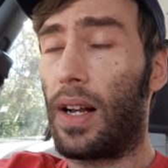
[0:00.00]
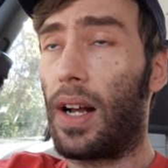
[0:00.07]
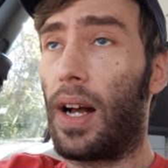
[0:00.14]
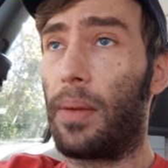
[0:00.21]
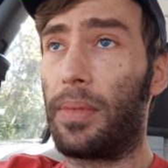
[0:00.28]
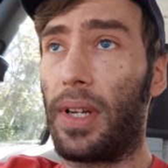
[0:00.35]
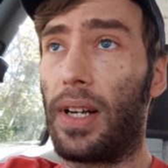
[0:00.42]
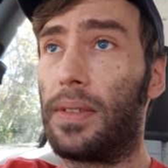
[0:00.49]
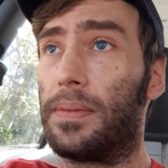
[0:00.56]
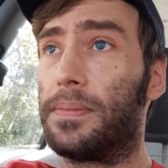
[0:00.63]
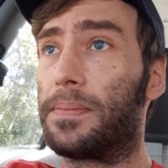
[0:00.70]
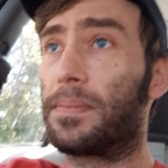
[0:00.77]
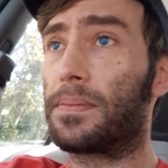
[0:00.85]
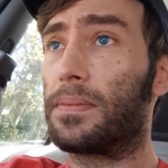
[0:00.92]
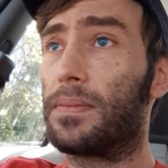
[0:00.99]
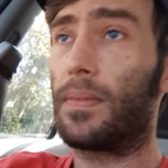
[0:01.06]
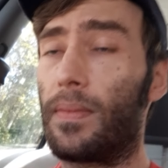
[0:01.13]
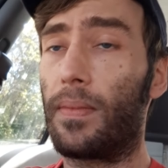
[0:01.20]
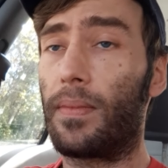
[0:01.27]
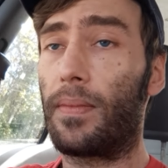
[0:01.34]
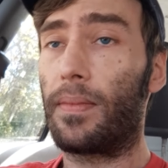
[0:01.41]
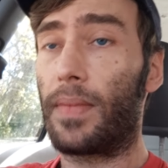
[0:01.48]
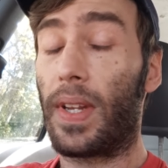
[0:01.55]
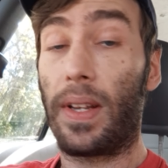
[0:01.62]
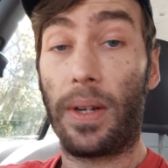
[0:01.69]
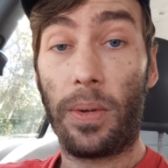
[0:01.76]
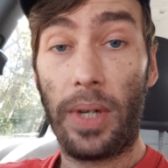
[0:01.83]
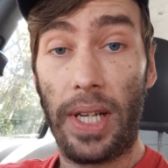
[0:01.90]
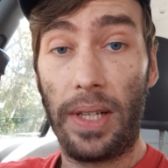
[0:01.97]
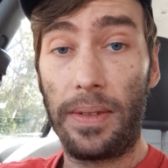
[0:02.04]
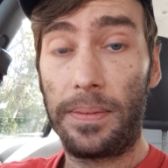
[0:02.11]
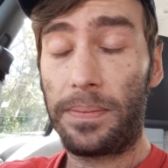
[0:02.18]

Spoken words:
I'm done. And I quit.